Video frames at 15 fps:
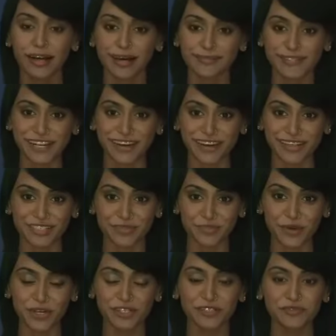I'm Sarah
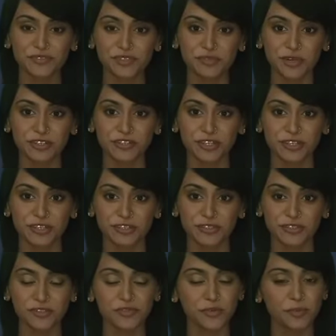Hashimaris for Smart Trend
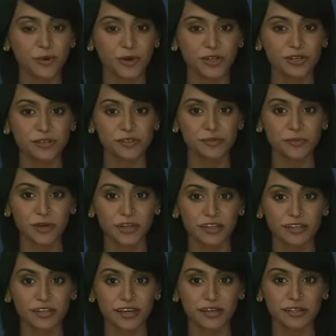News. For more news and market
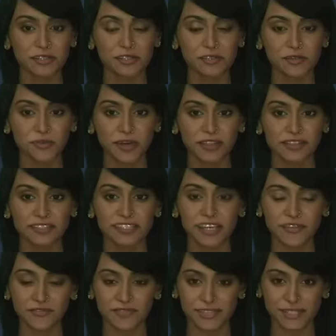analysis throughout the
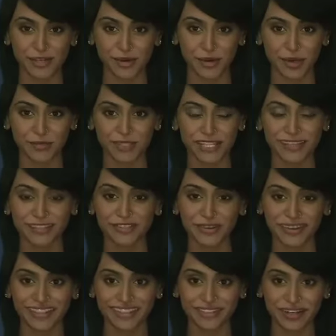day, visit our website,
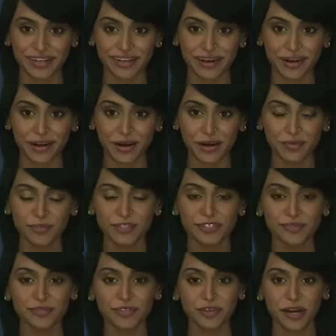tradethetrend.com, or
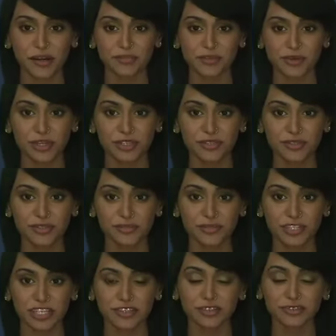subscribe to our YouTube
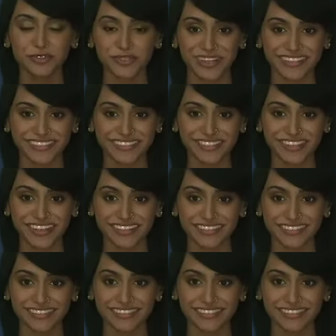channel, Trade the Trend.